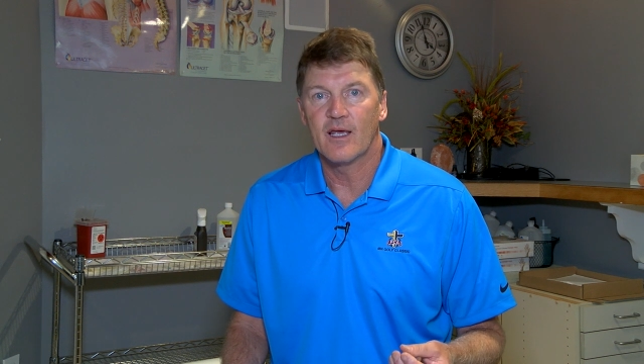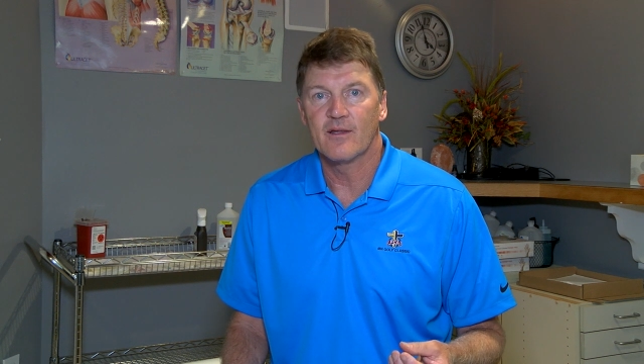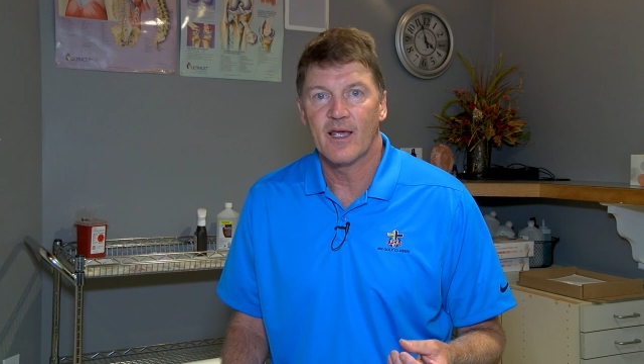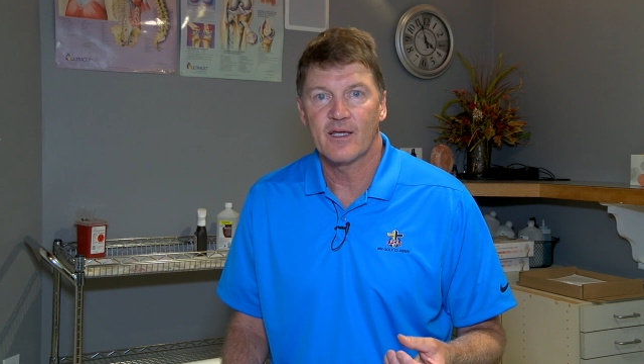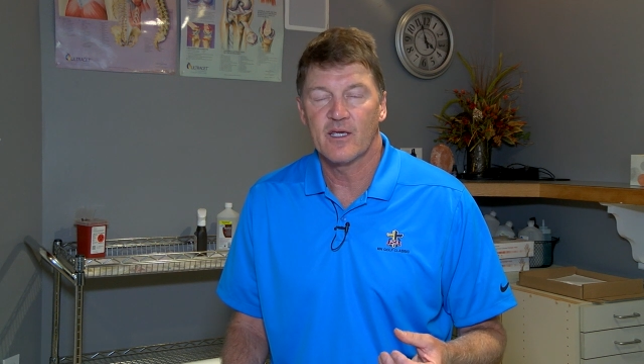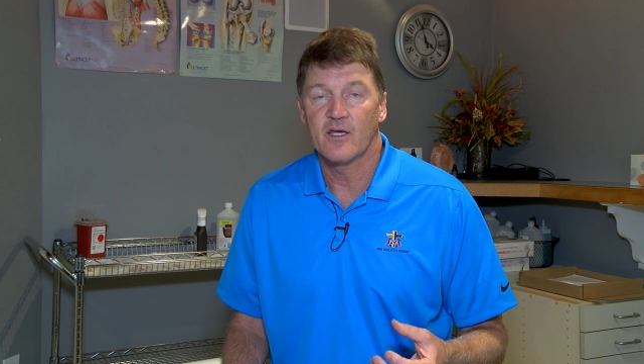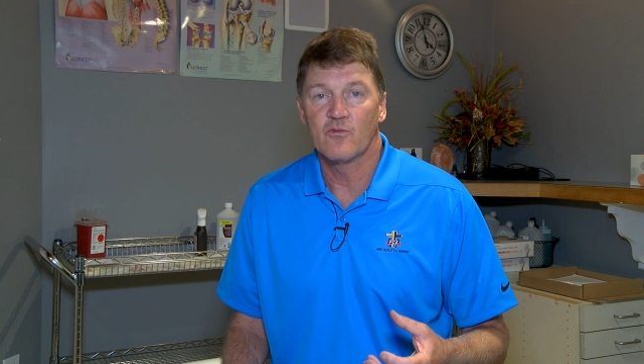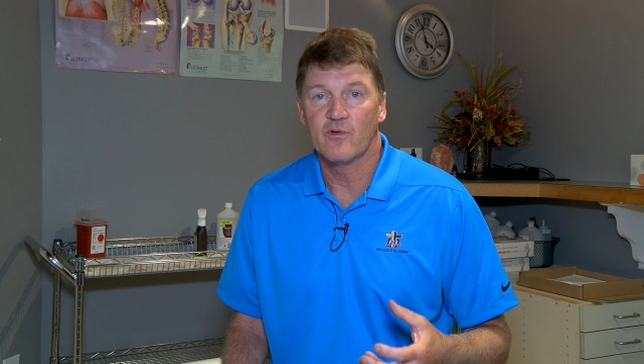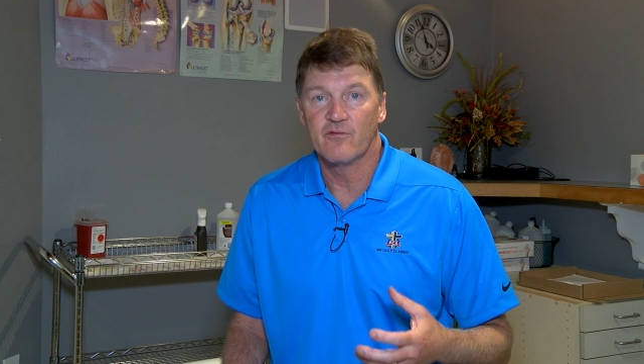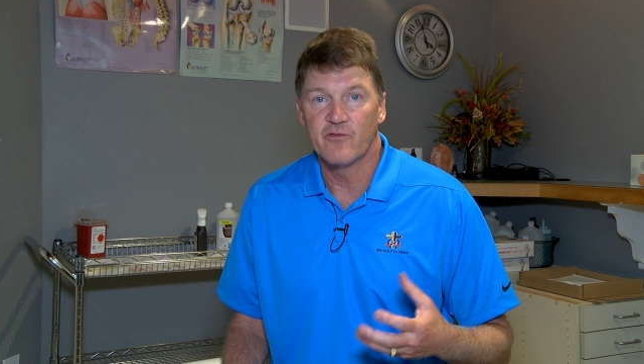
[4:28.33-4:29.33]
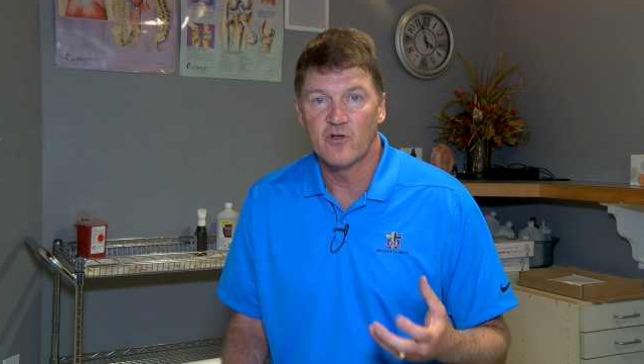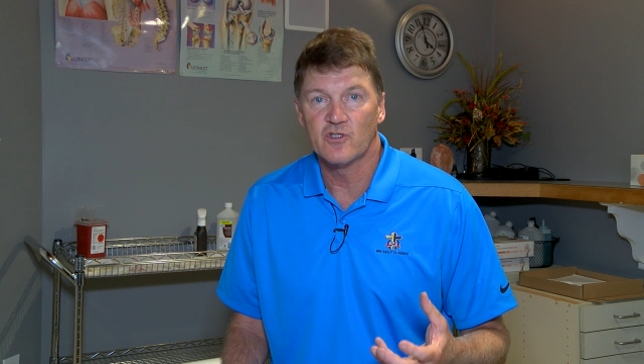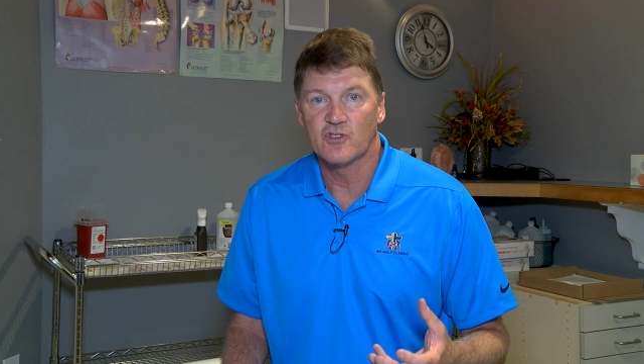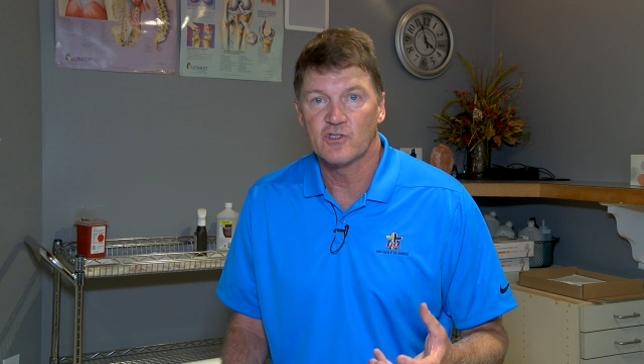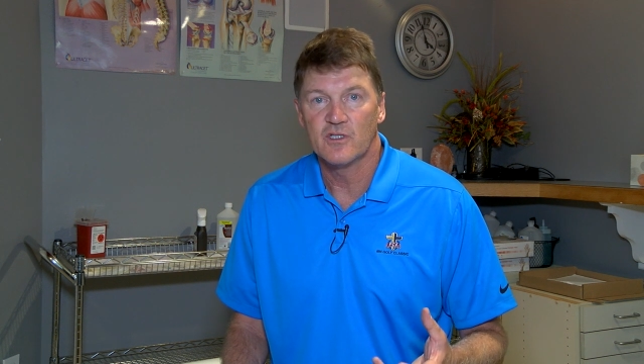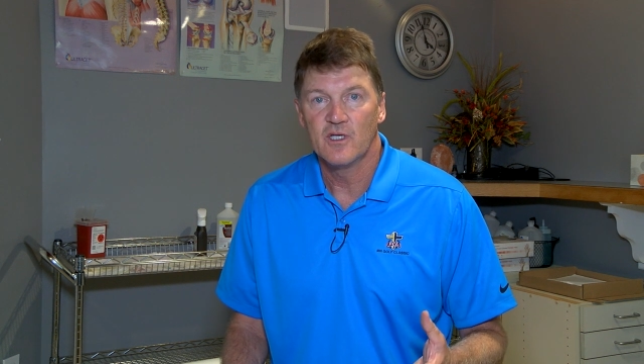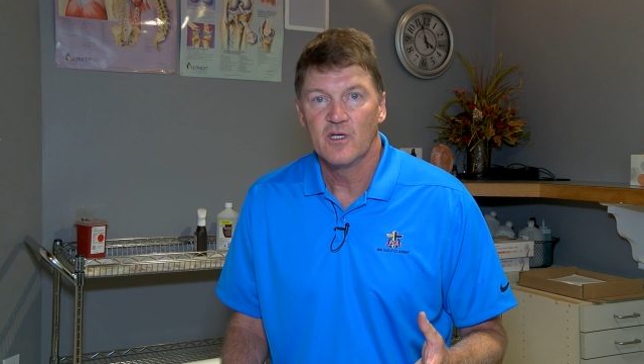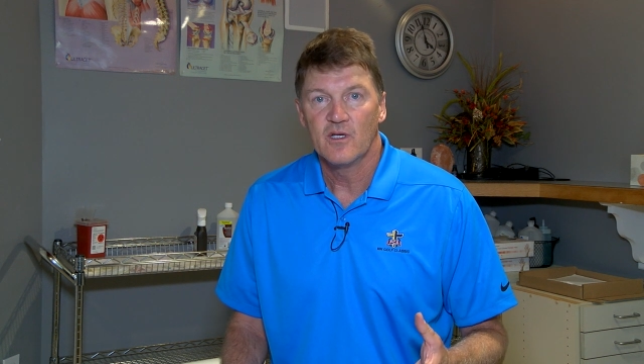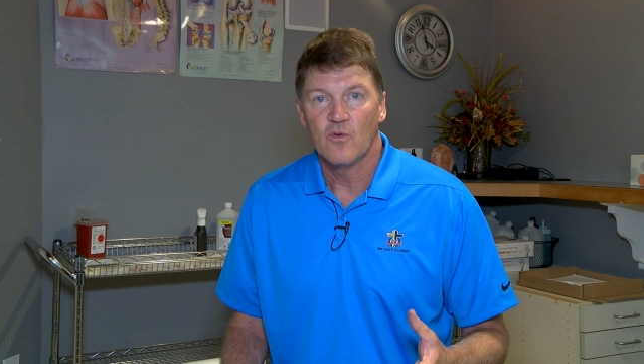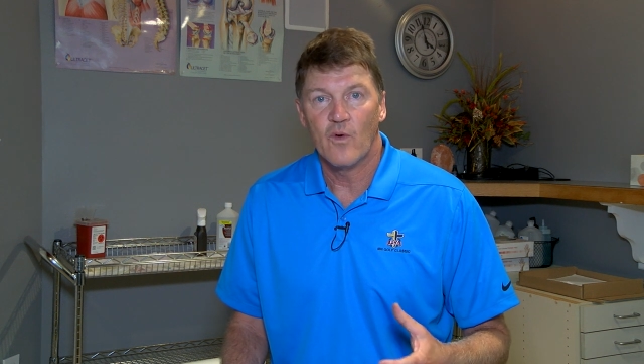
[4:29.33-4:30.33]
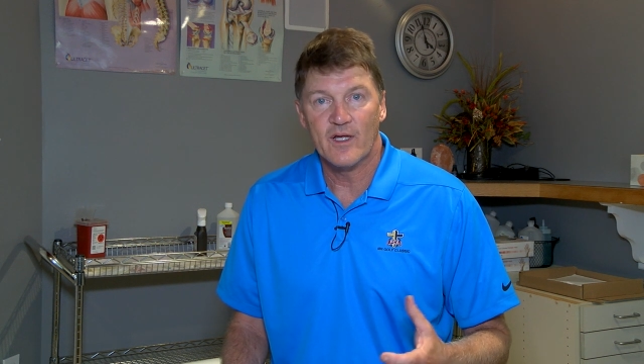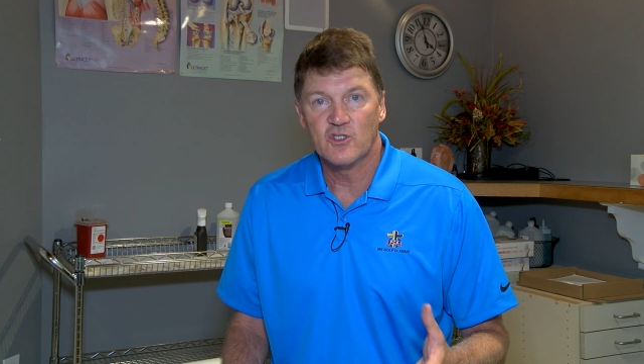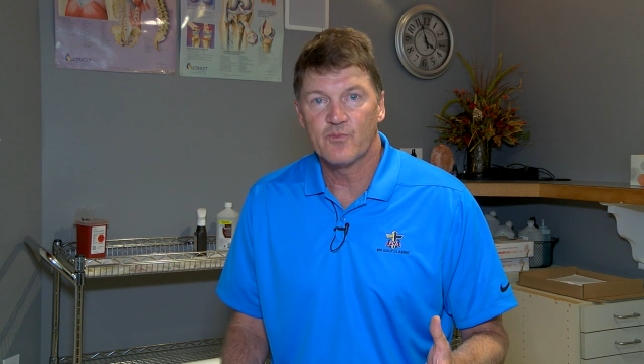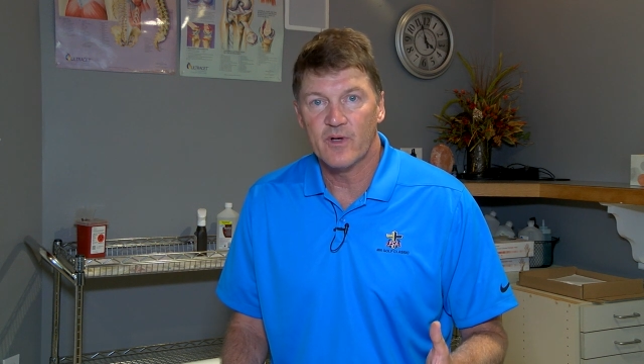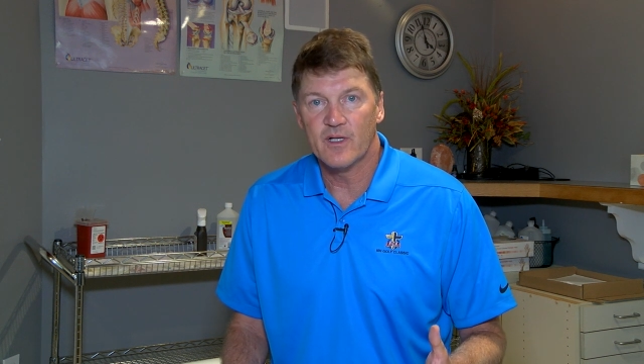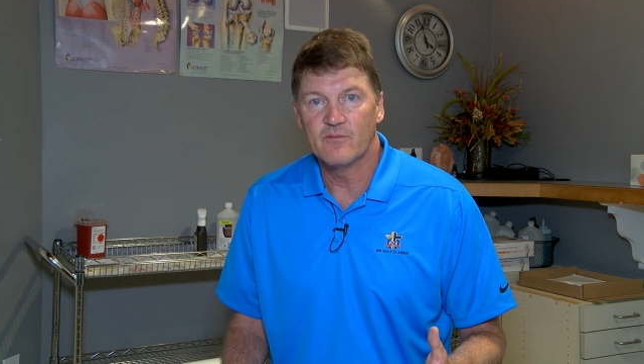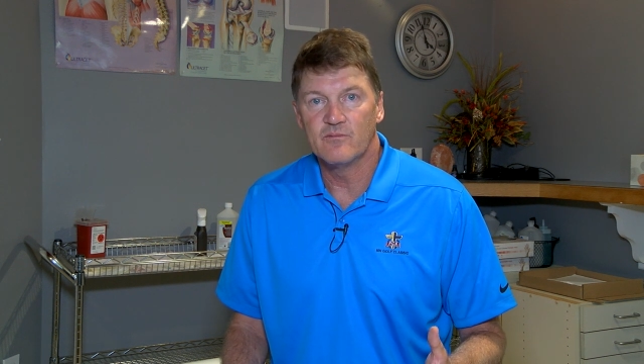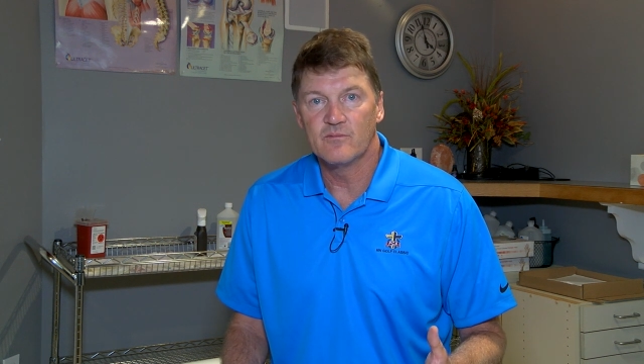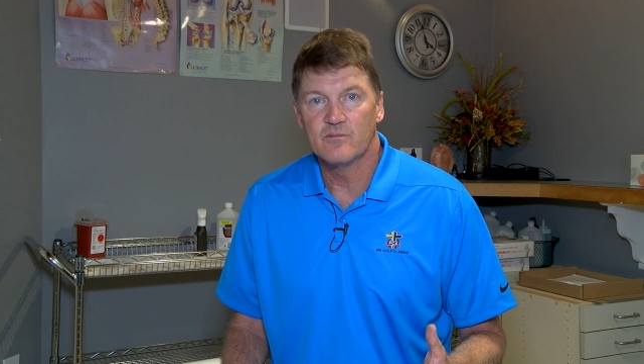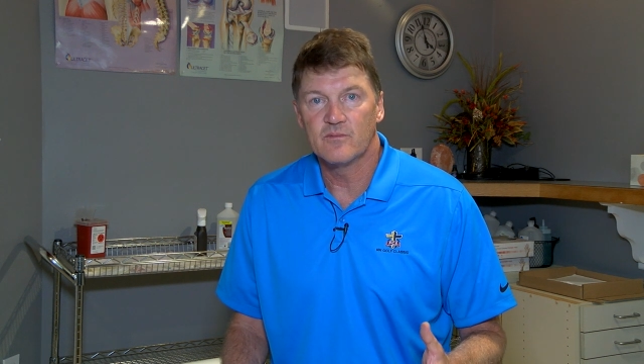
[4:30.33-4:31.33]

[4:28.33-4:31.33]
and that can reverse widespread